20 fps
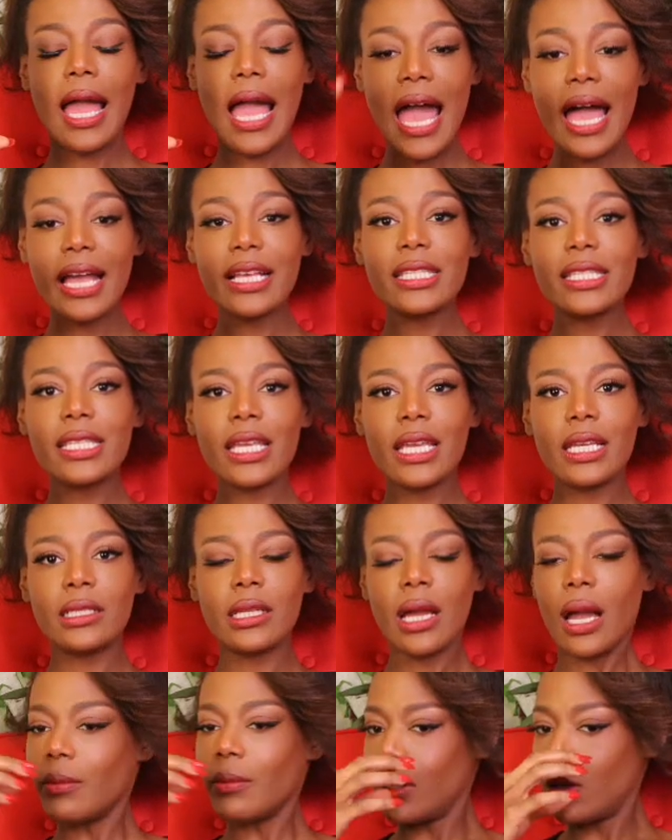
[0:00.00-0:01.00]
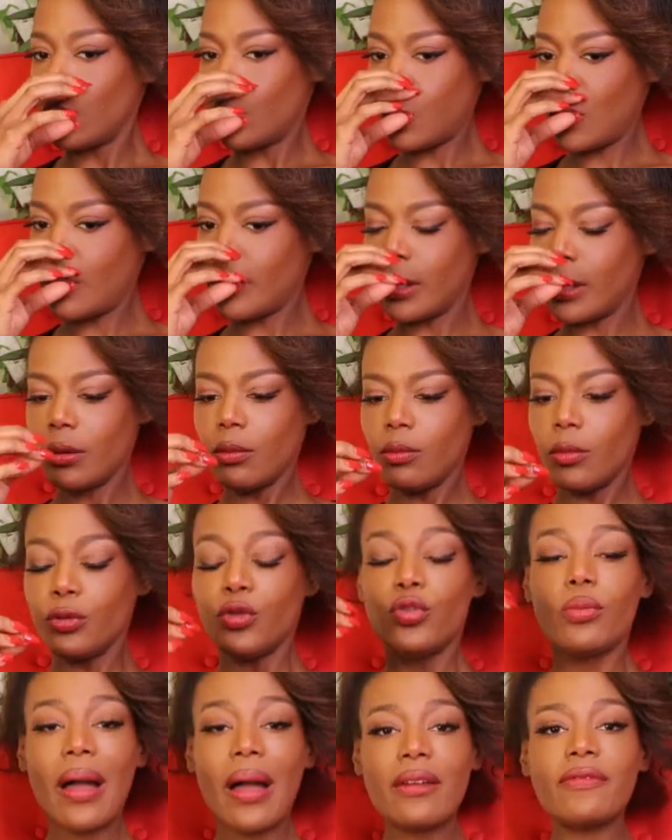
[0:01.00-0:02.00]
as a dominant woman, well,
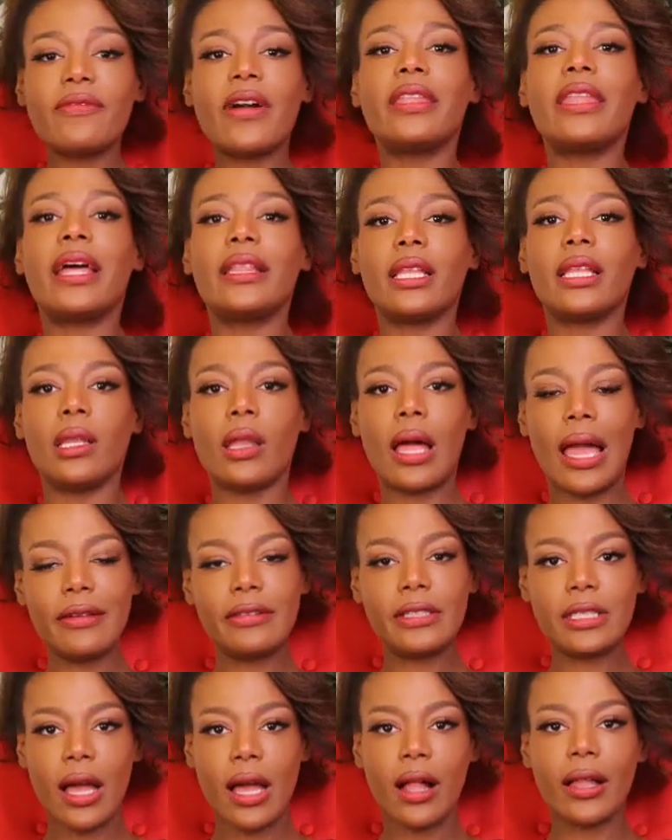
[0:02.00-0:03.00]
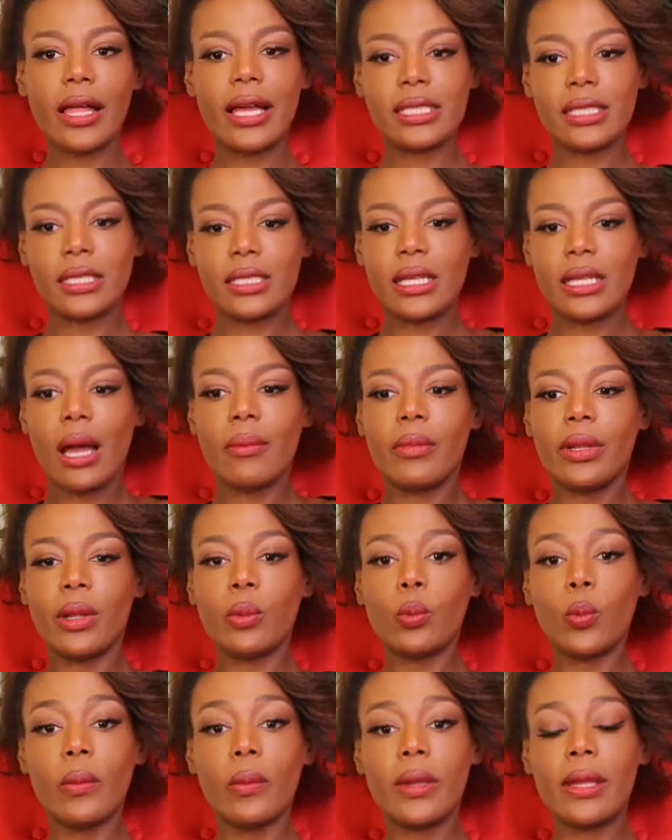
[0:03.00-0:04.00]
you might find that the lifestyle as a
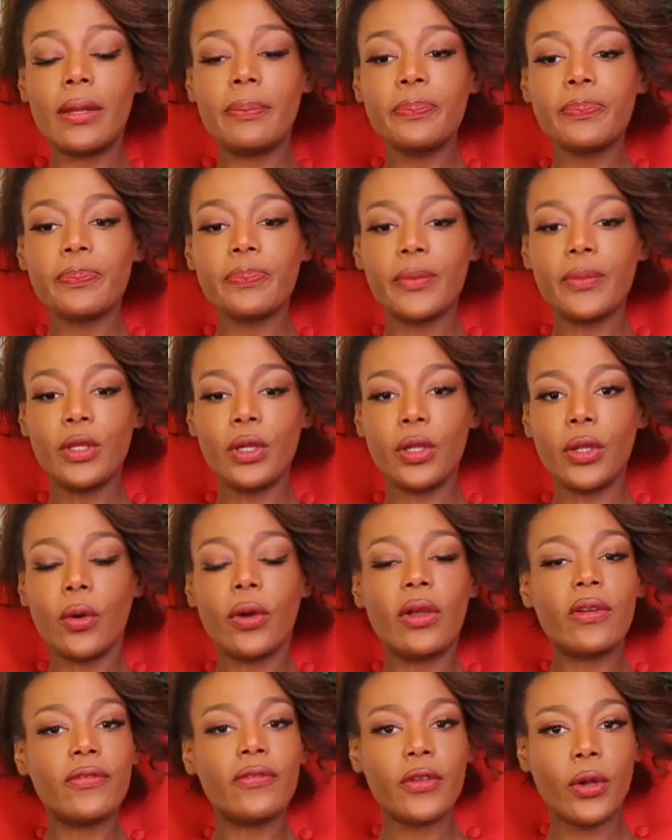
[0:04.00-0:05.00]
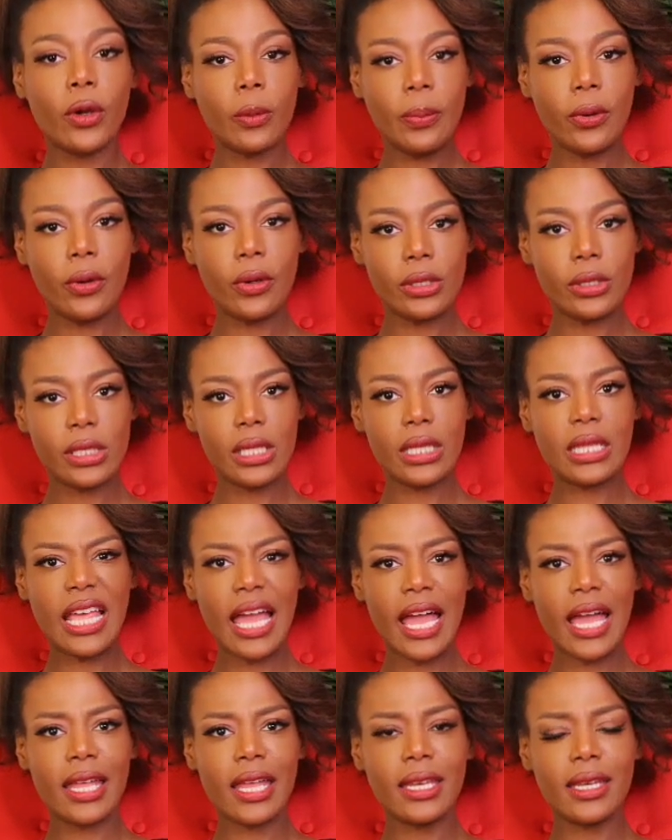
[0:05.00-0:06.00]
dominant woman, you know, if you're a person
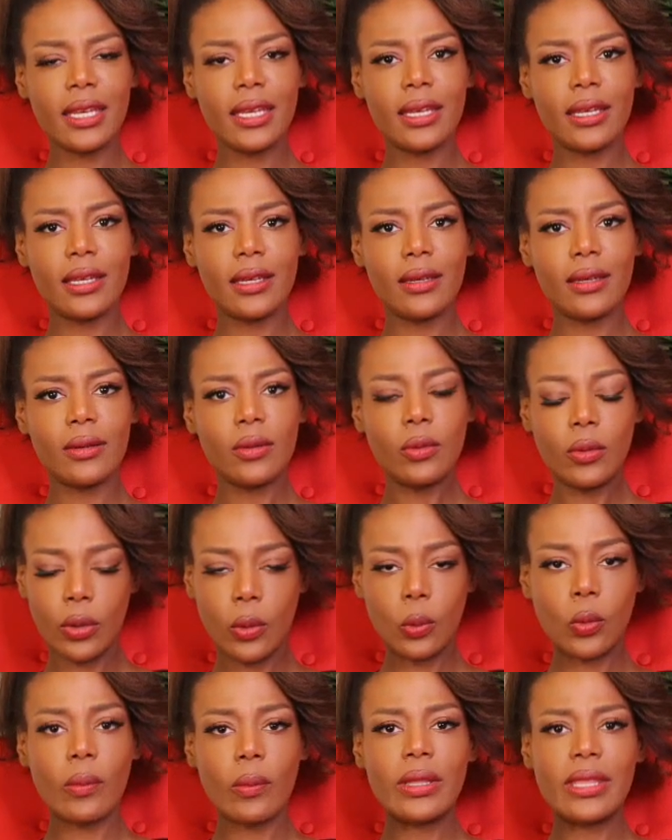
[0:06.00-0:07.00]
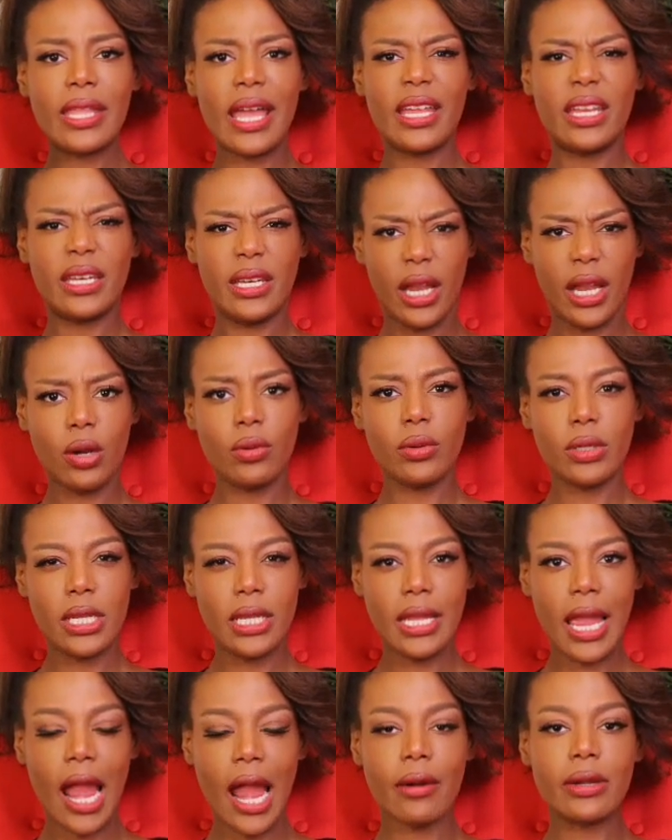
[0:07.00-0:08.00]
that, or a woman that inherently
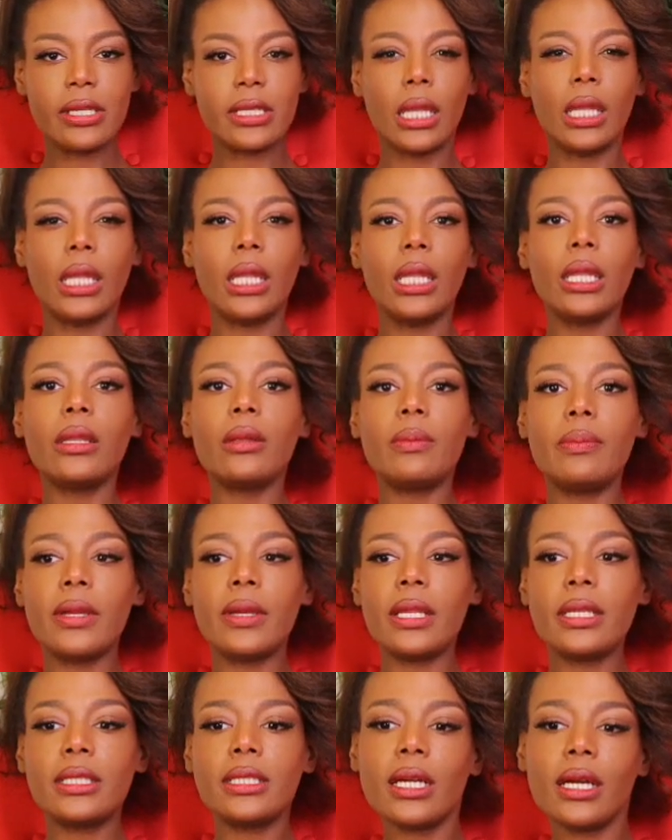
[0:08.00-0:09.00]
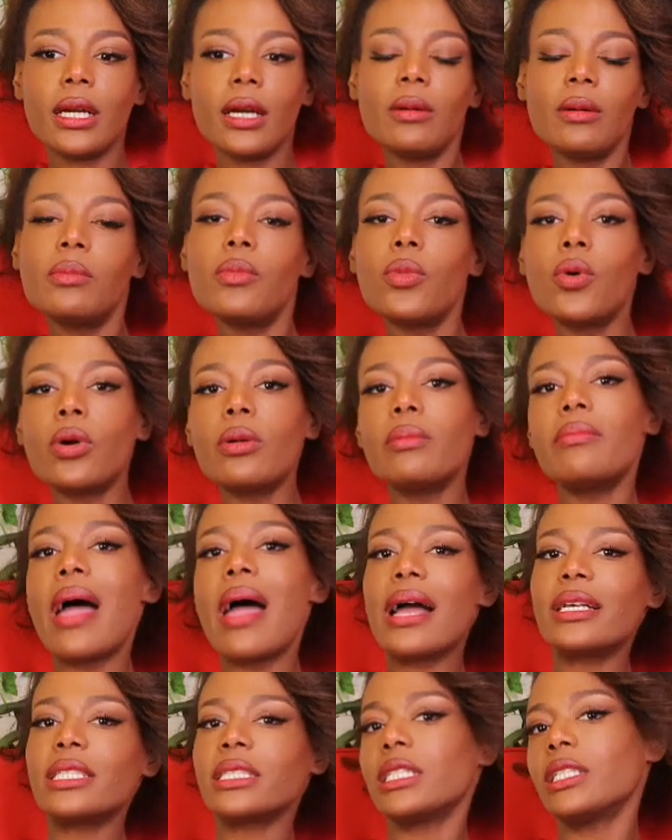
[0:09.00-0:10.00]
carries a little bit more
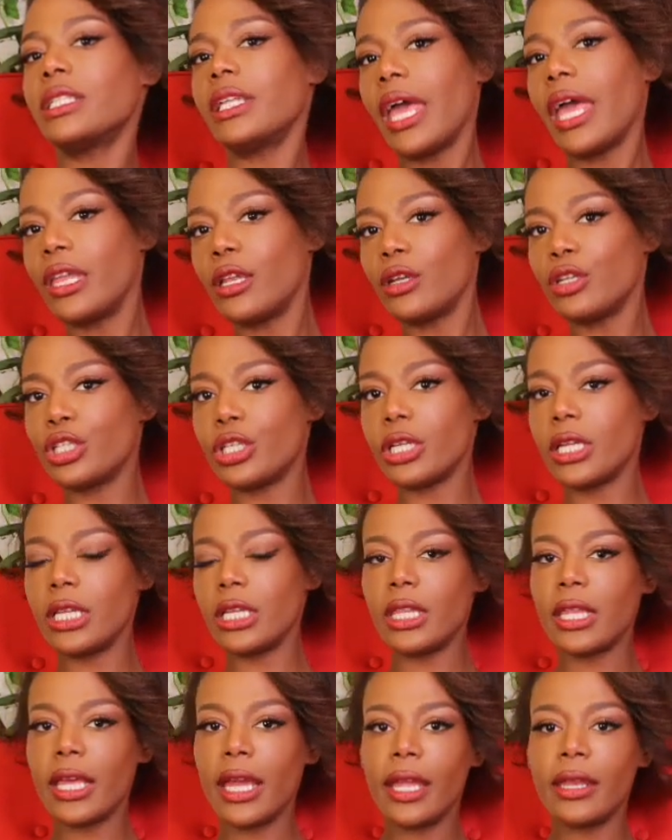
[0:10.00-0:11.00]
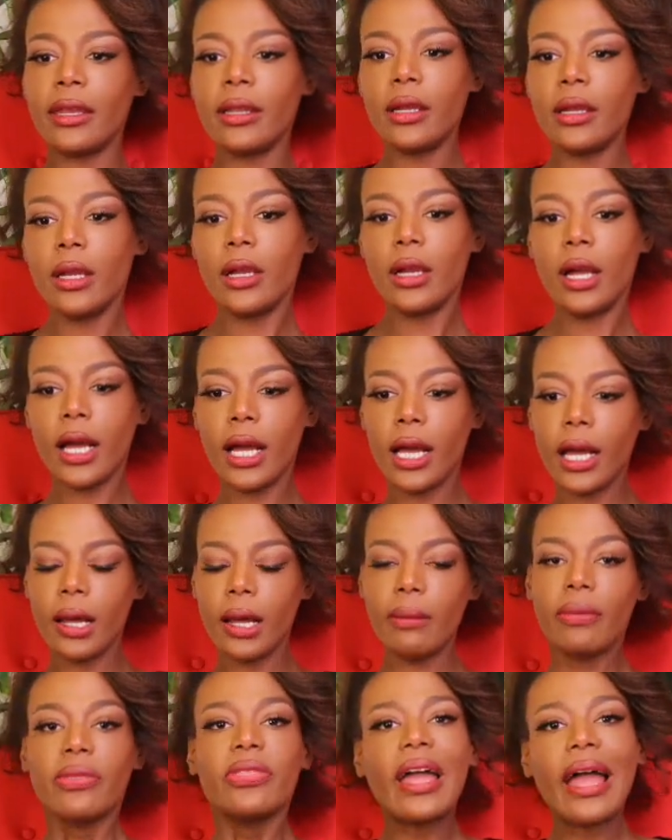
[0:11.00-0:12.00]
masculine energy than
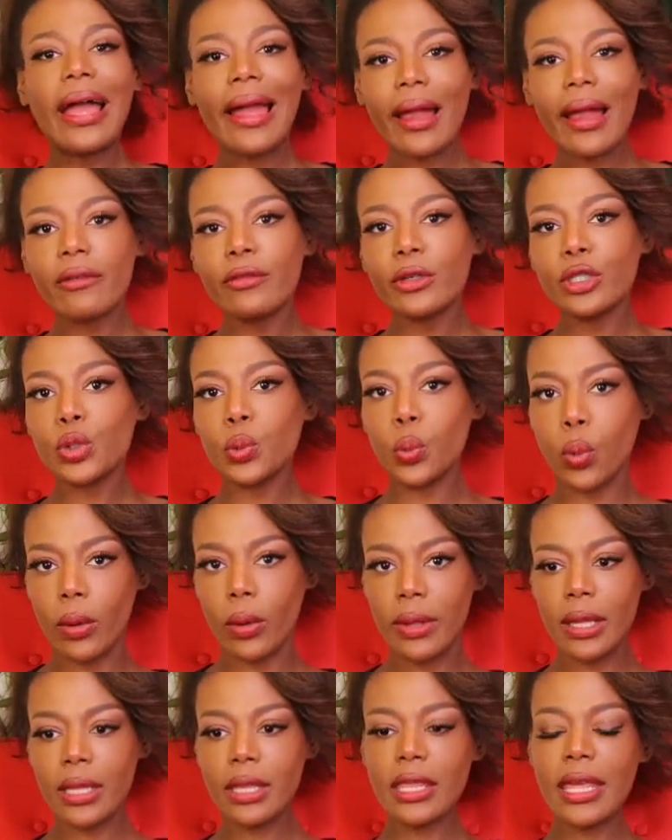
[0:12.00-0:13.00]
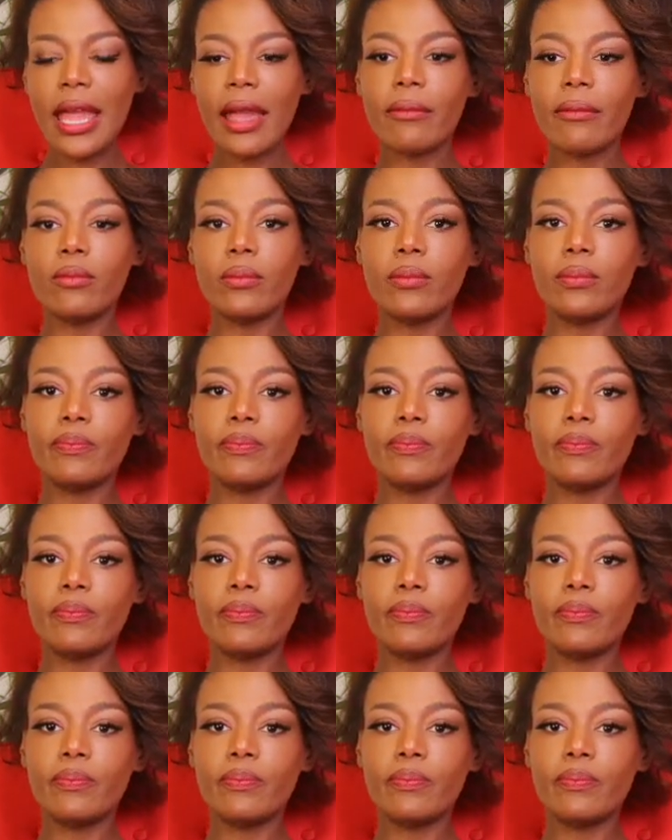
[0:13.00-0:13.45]
the average woman that